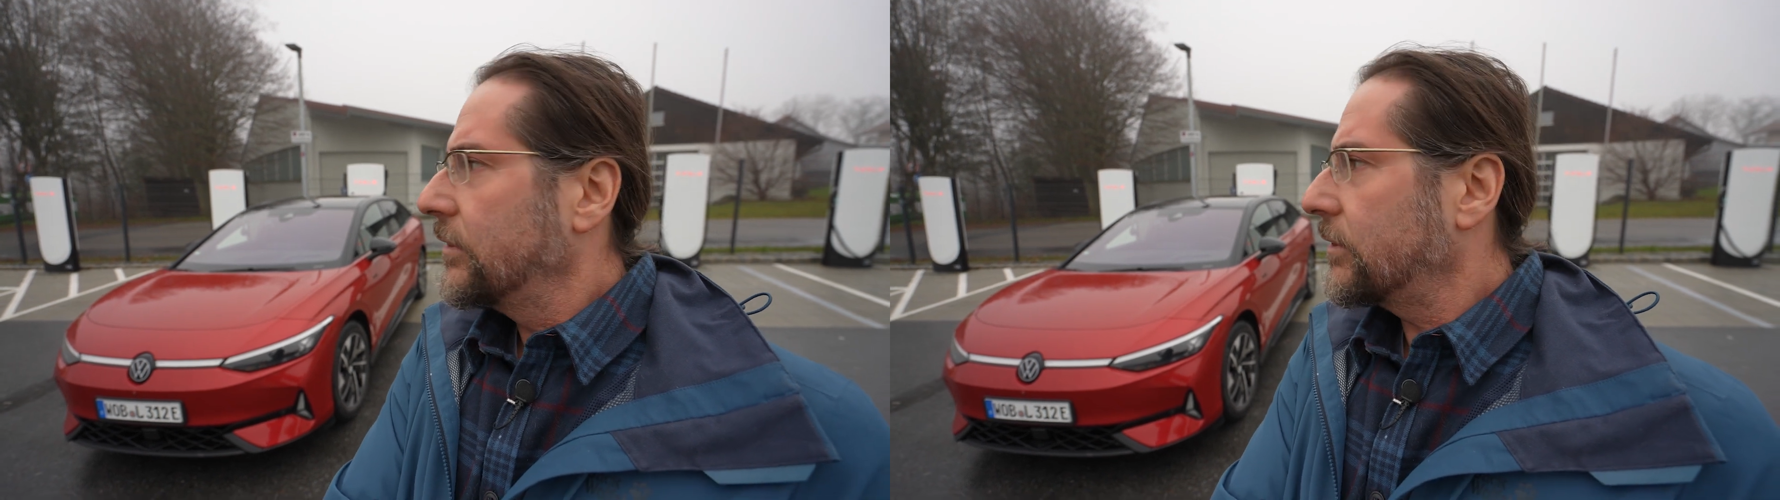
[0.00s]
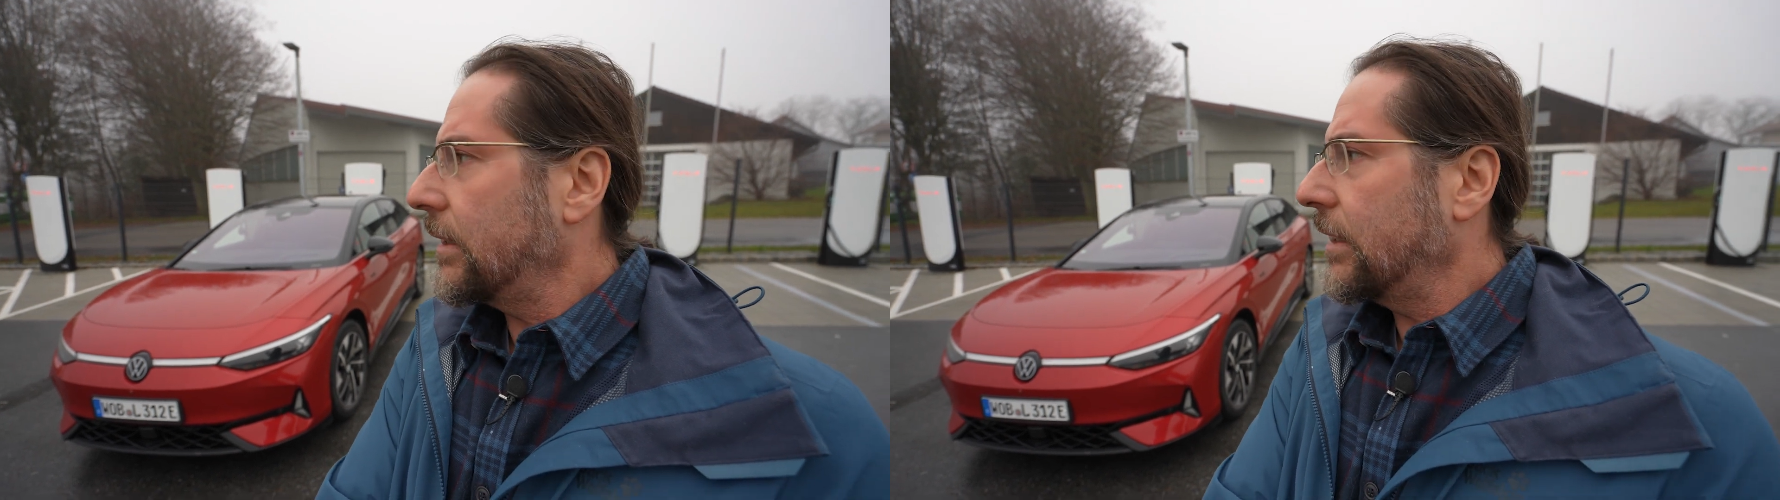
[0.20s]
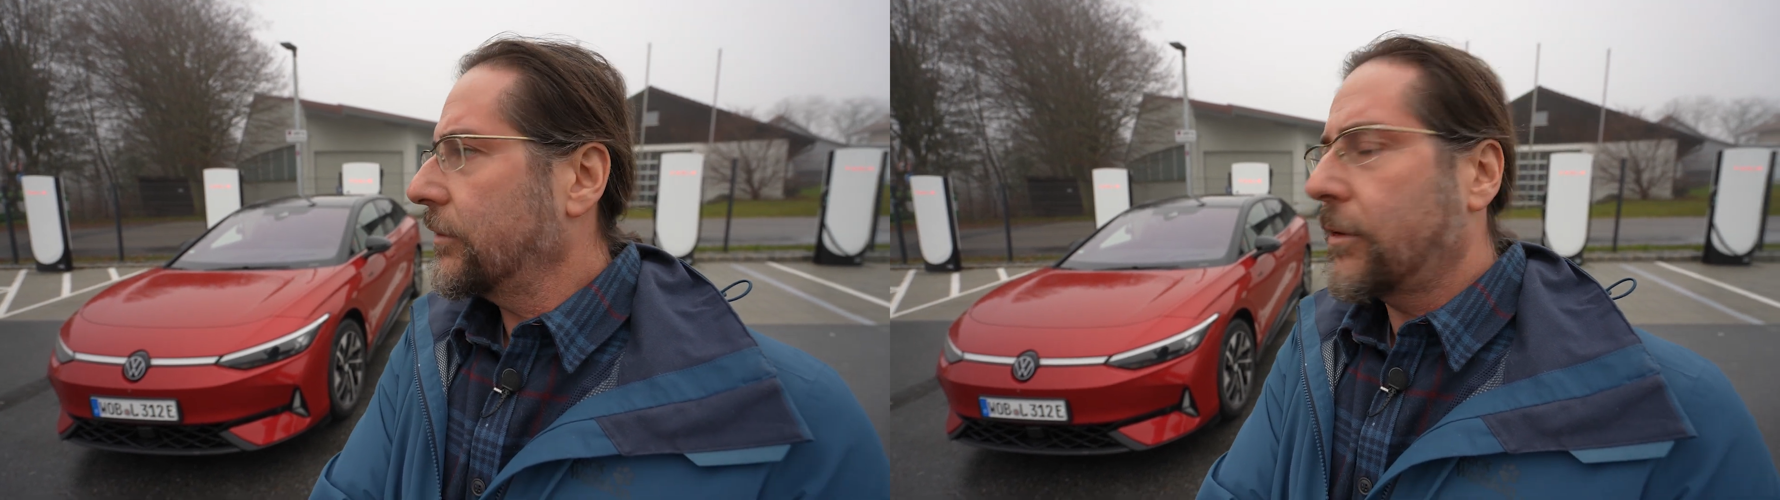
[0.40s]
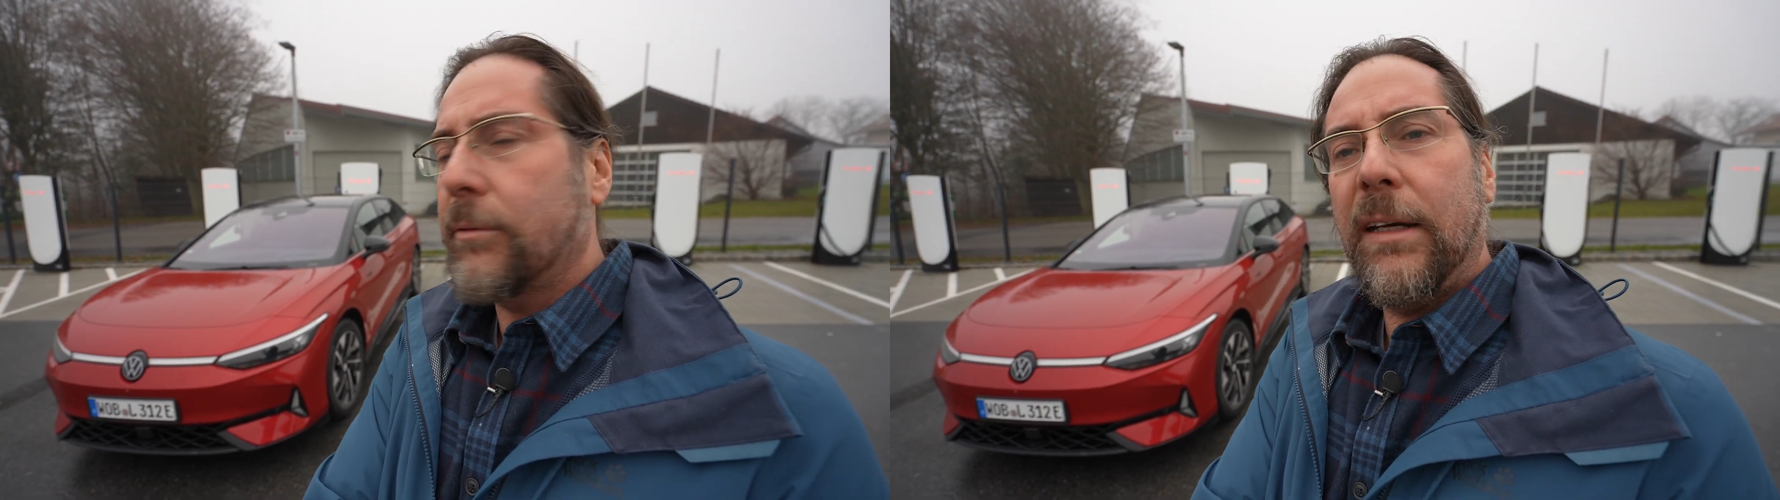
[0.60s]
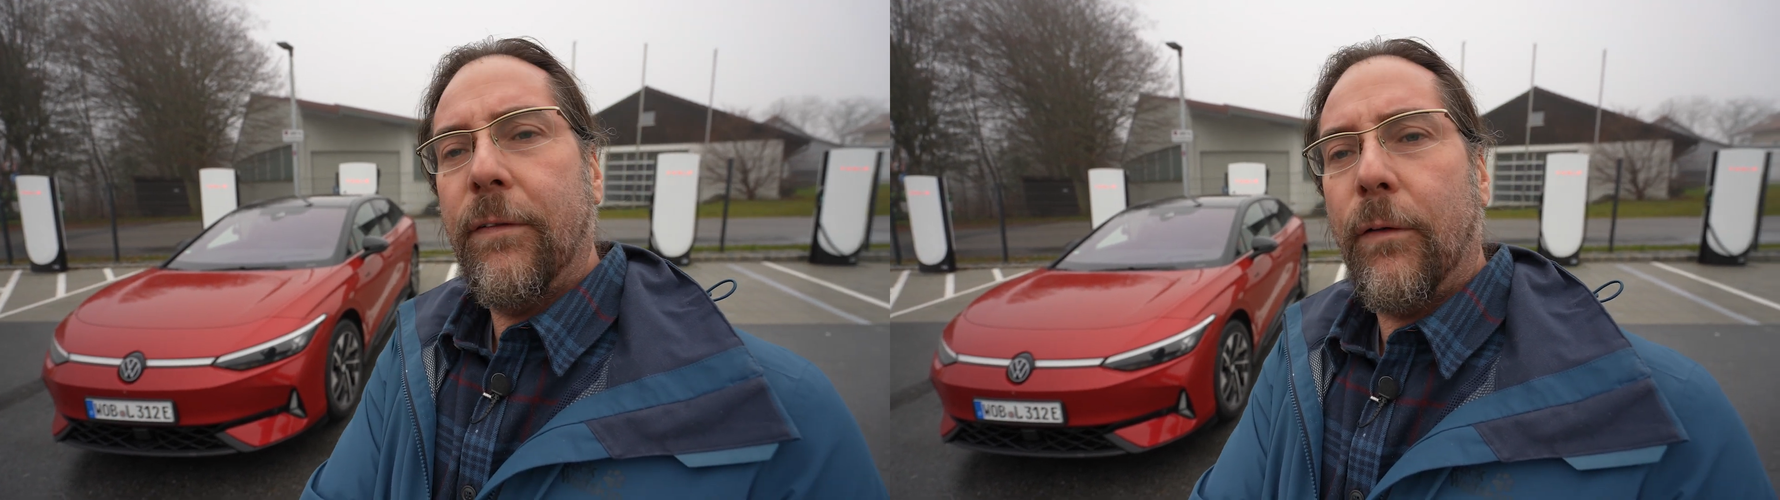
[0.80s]
It's around
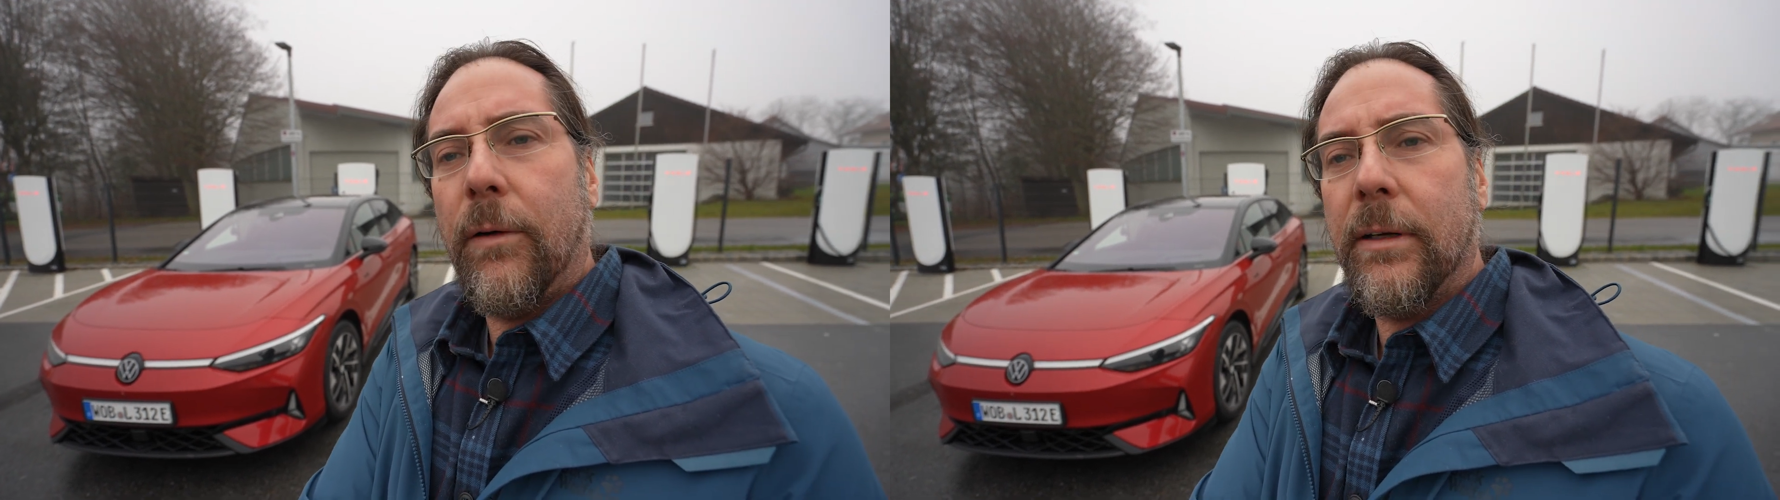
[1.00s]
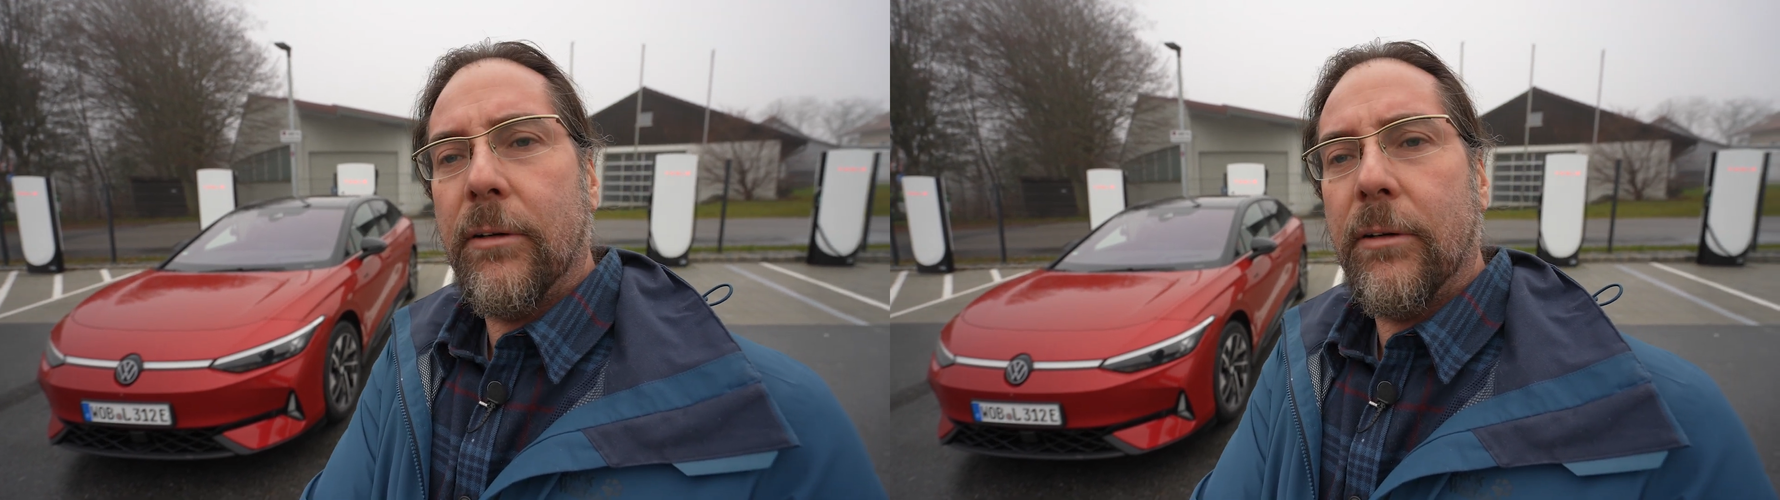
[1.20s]
3-4